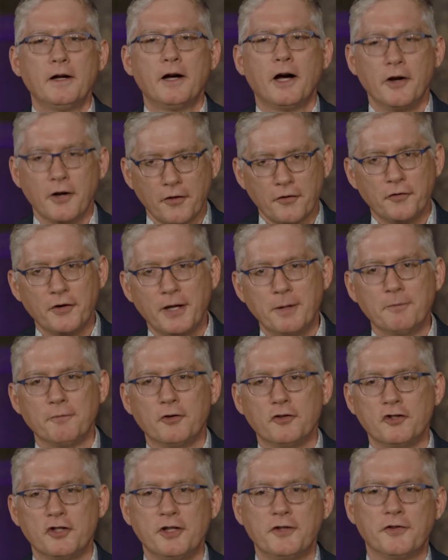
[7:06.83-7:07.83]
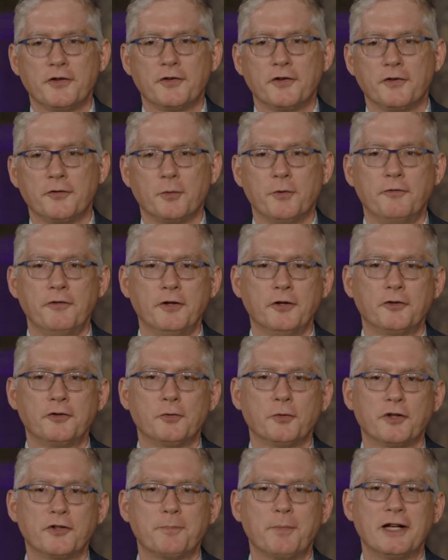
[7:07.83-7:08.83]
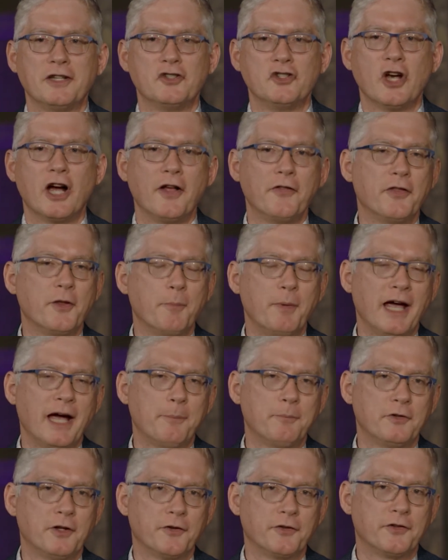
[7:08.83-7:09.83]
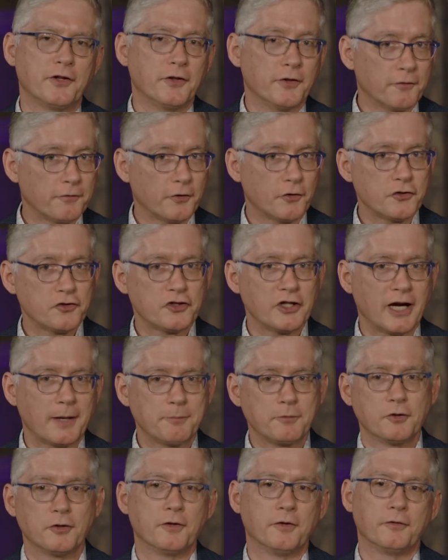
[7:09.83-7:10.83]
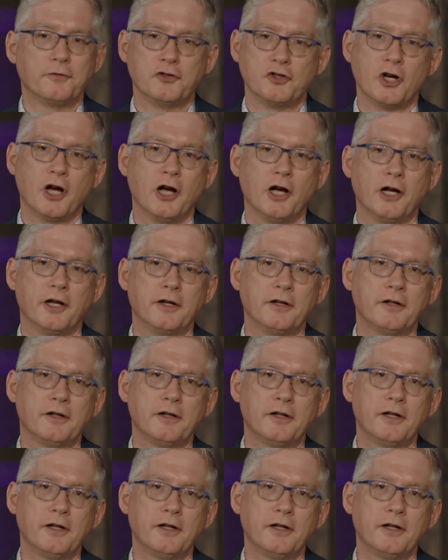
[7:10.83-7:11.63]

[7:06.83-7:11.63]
Another name for Jesus is revealed to us by John the Baptist in the first chapter of John.